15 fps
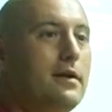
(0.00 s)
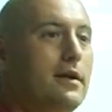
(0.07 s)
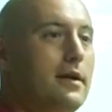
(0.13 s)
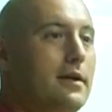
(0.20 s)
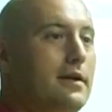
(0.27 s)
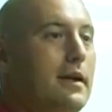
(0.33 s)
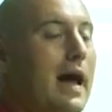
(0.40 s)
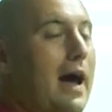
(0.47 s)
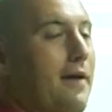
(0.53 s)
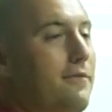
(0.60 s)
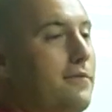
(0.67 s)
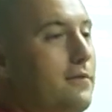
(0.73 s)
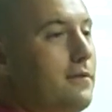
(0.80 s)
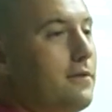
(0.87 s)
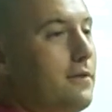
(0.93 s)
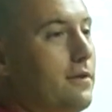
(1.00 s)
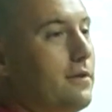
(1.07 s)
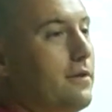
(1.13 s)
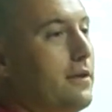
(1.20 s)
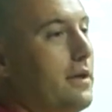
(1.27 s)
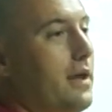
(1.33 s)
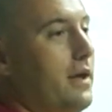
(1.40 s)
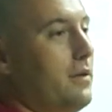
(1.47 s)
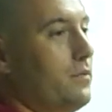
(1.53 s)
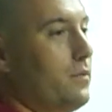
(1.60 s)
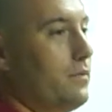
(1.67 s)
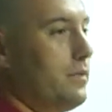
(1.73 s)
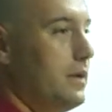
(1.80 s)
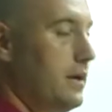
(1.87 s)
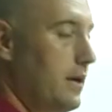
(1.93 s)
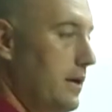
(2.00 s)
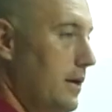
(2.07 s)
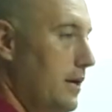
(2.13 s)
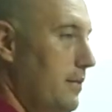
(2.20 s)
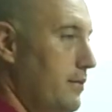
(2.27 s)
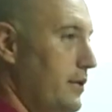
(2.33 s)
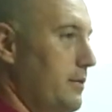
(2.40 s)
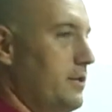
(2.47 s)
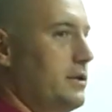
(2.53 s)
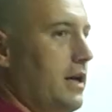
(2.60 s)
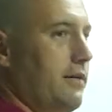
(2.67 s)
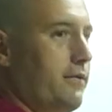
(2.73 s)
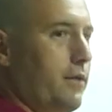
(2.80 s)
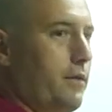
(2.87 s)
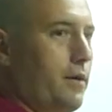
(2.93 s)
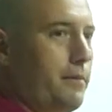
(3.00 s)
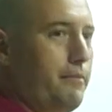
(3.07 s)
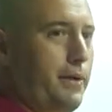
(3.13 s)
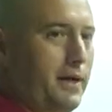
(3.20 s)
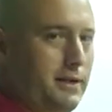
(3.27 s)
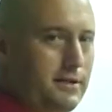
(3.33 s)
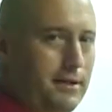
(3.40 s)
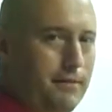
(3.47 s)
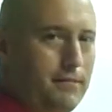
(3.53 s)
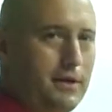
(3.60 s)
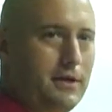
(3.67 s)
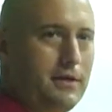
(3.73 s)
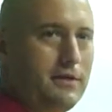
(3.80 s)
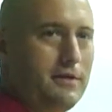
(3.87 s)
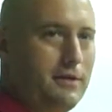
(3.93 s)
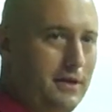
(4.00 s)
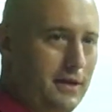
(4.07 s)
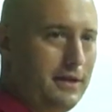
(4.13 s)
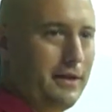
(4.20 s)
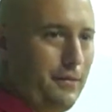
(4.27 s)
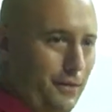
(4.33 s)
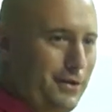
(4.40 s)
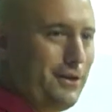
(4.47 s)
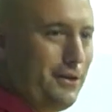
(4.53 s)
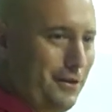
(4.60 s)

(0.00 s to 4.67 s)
and after the hurricane, pretty much everyone picked something dealing with the